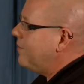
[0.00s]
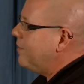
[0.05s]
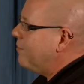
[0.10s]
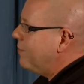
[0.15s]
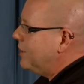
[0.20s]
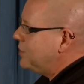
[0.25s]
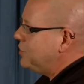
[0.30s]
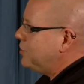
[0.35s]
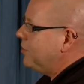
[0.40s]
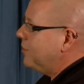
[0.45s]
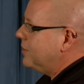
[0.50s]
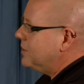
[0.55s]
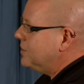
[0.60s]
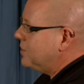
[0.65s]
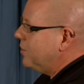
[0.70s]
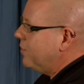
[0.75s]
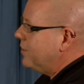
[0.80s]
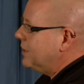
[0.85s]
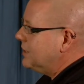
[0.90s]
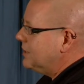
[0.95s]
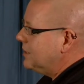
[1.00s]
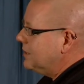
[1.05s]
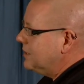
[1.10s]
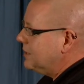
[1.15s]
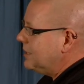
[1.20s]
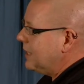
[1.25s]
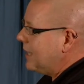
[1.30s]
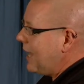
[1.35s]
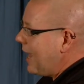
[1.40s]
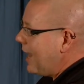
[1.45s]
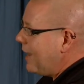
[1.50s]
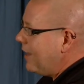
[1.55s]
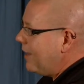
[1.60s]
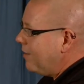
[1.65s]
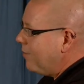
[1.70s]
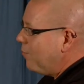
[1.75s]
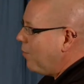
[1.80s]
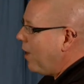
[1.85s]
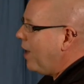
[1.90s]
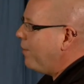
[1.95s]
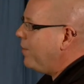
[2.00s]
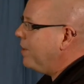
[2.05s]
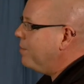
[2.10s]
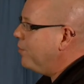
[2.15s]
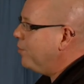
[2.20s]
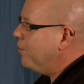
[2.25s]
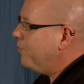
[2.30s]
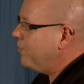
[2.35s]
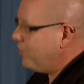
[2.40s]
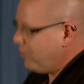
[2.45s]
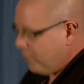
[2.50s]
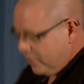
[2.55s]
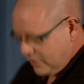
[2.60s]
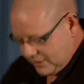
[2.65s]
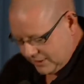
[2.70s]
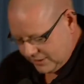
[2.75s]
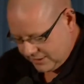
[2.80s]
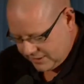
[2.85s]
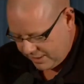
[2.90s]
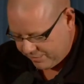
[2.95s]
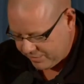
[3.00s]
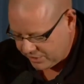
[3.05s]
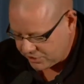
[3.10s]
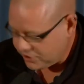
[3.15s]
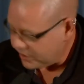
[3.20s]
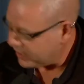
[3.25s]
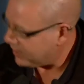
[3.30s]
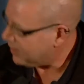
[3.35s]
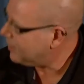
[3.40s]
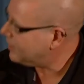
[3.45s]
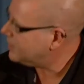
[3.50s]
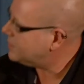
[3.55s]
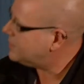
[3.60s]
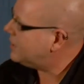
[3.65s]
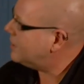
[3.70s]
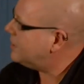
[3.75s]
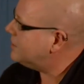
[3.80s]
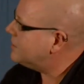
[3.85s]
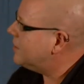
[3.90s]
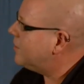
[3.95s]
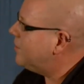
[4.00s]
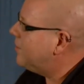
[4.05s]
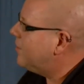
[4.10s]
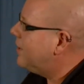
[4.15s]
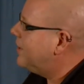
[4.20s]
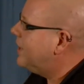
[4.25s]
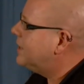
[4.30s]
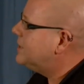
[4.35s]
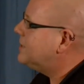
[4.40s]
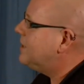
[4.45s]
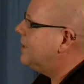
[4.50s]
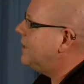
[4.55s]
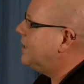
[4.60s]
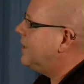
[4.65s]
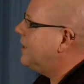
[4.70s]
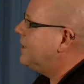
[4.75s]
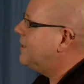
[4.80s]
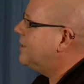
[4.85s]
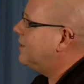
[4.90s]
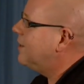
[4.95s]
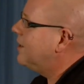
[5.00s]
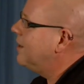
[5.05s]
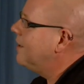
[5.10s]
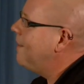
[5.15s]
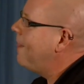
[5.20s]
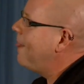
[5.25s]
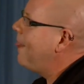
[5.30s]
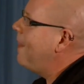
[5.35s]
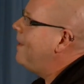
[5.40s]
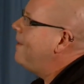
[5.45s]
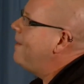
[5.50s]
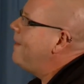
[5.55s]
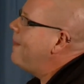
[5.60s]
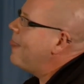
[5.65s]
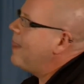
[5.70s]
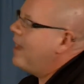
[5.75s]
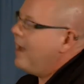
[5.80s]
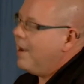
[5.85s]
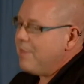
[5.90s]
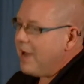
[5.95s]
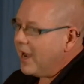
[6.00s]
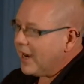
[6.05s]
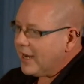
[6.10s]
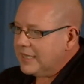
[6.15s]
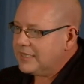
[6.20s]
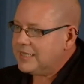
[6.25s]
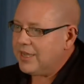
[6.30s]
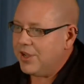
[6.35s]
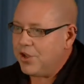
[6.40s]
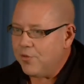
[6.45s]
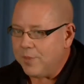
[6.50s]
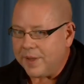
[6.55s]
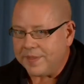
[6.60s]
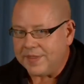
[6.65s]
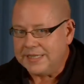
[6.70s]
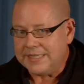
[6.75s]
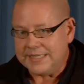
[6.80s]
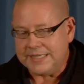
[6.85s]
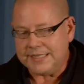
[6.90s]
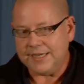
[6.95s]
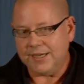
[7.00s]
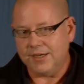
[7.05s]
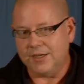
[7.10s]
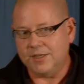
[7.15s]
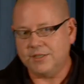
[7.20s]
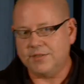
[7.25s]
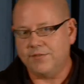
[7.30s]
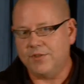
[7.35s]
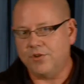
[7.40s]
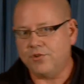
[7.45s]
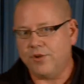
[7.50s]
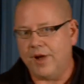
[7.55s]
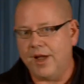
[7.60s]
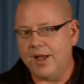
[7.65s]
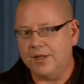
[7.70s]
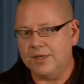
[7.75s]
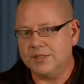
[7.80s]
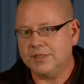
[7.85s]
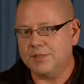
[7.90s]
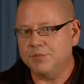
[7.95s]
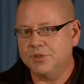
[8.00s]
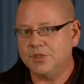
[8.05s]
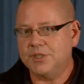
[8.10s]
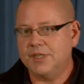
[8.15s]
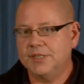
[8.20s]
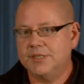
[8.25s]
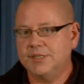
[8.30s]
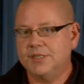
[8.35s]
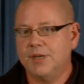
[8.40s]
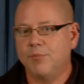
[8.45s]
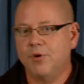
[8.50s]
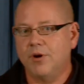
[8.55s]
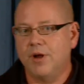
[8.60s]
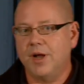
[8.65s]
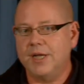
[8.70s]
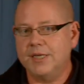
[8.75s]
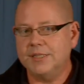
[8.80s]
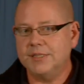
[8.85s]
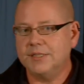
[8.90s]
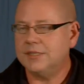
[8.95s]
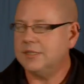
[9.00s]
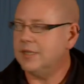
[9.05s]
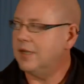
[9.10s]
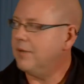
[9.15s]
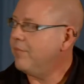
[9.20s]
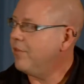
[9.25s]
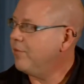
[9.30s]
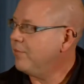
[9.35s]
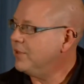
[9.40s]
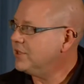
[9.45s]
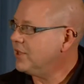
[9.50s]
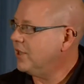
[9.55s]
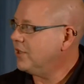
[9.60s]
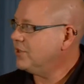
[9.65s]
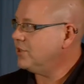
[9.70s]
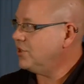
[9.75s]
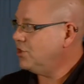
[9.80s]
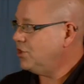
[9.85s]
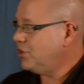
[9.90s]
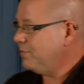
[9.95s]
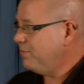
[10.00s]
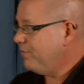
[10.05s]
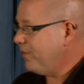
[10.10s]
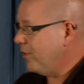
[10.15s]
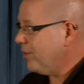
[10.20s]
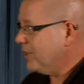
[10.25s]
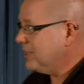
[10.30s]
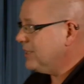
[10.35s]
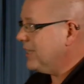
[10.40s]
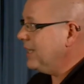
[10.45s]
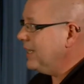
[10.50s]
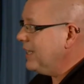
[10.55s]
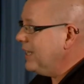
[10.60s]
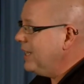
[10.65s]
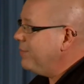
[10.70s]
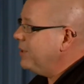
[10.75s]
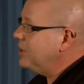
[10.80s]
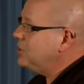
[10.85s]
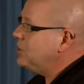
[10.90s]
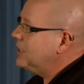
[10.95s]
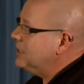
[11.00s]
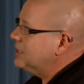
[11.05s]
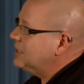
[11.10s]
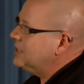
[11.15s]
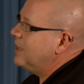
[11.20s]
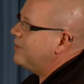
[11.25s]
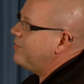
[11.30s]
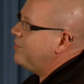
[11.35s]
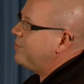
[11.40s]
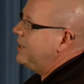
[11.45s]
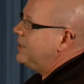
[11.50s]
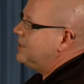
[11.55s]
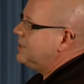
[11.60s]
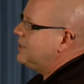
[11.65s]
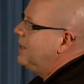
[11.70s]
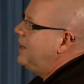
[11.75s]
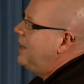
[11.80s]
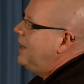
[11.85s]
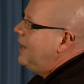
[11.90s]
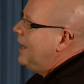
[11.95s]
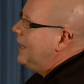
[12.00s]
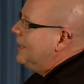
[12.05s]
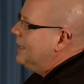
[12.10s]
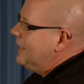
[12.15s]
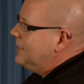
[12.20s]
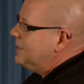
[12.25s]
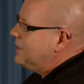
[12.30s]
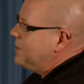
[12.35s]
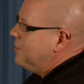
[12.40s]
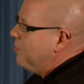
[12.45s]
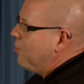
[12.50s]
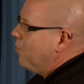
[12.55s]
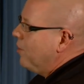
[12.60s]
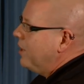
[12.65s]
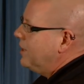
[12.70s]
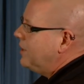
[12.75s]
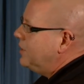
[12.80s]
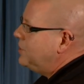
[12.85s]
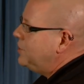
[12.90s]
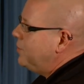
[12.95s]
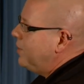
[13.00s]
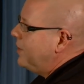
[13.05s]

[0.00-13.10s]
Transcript: and richer. And so this is, again, why we moved towards these imaging studies. I don't know how that slide got there. I'm not going to tell you about the details of the trials. I'm just going to summarize the results and should focus on the imaging stuff, but it's at least important that you